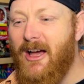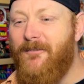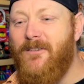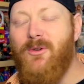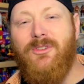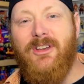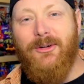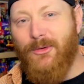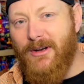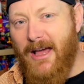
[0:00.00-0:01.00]
a few
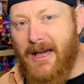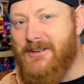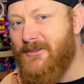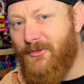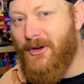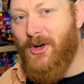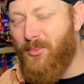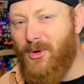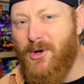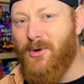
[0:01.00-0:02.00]
different action figure
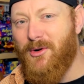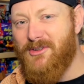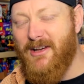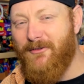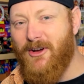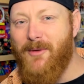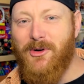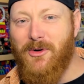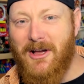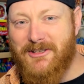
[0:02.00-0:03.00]
pre-orders have come
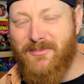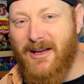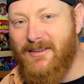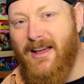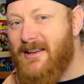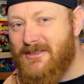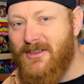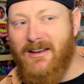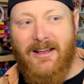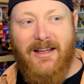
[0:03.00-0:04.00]
across my desk
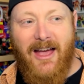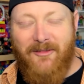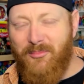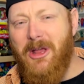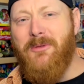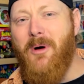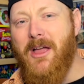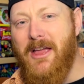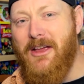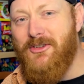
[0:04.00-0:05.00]
that have piqued
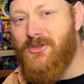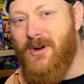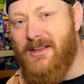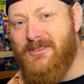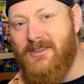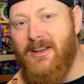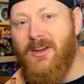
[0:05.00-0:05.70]
my interest.